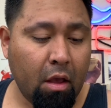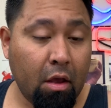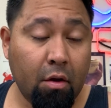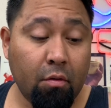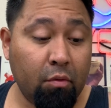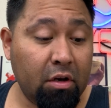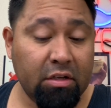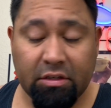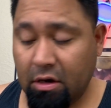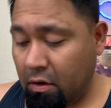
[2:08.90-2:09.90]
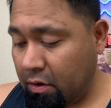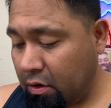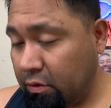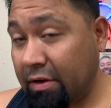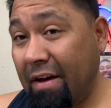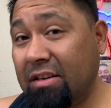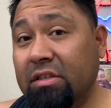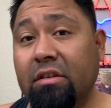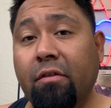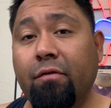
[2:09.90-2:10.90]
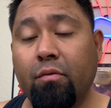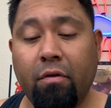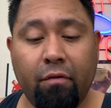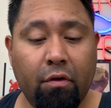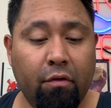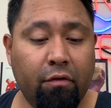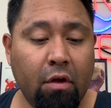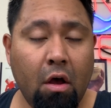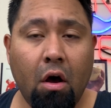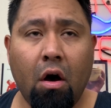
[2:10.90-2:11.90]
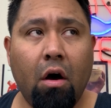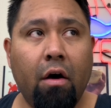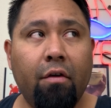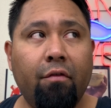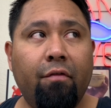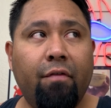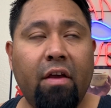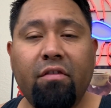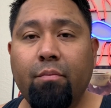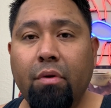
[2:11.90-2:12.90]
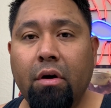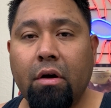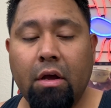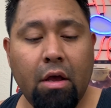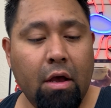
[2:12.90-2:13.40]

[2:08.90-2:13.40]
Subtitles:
And let's see how it goes. I've actually seen a few reviews on Facebook,